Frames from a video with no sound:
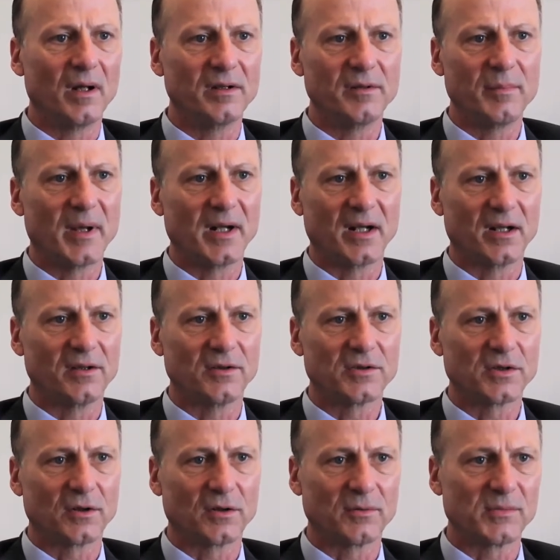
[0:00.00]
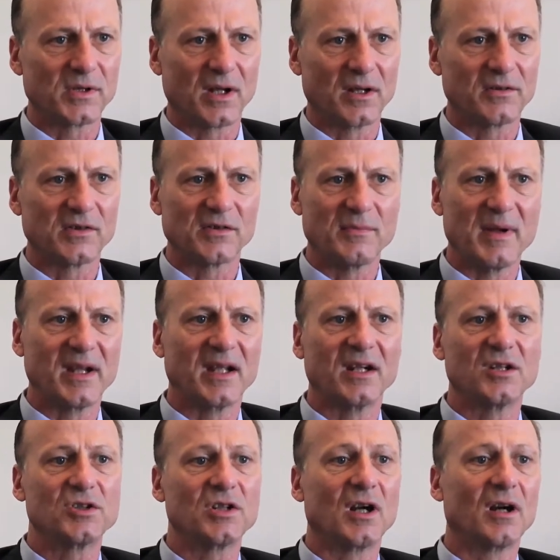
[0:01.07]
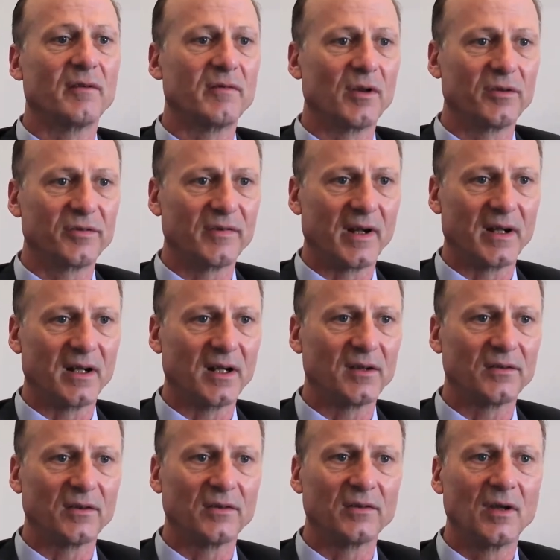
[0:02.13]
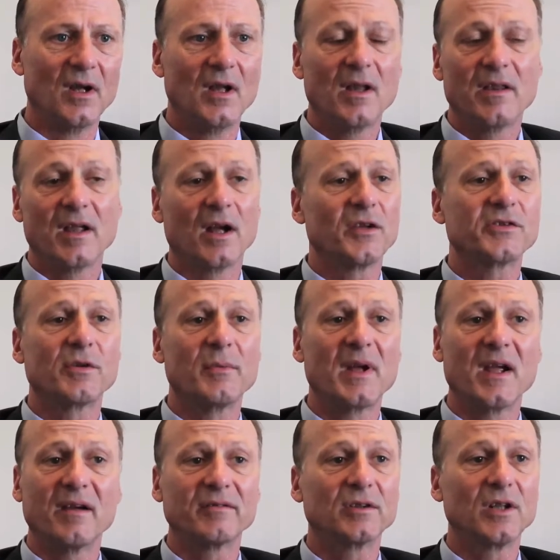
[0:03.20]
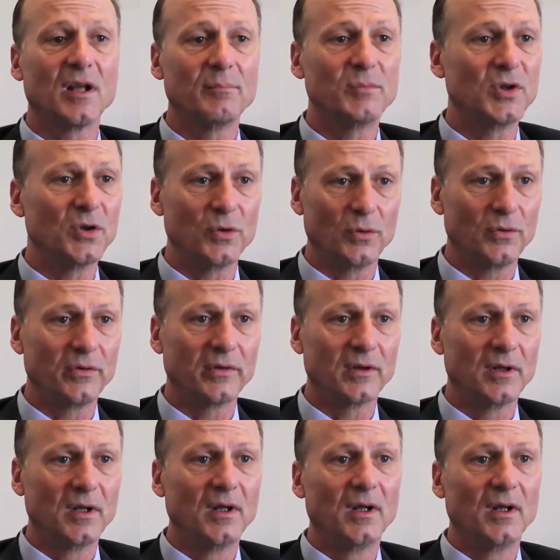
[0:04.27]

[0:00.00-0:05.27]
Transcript: depending on their circumstances, may get a share of those finances. They also may have club dues.